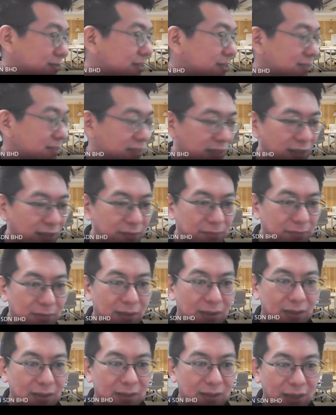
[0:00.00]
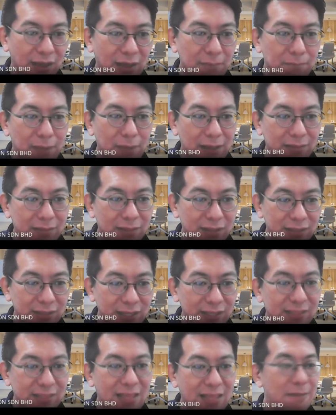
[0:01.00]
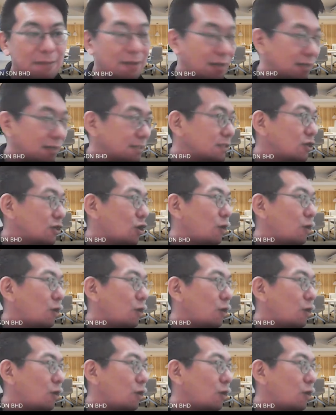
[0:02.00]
this thing. Okay, but the thing type is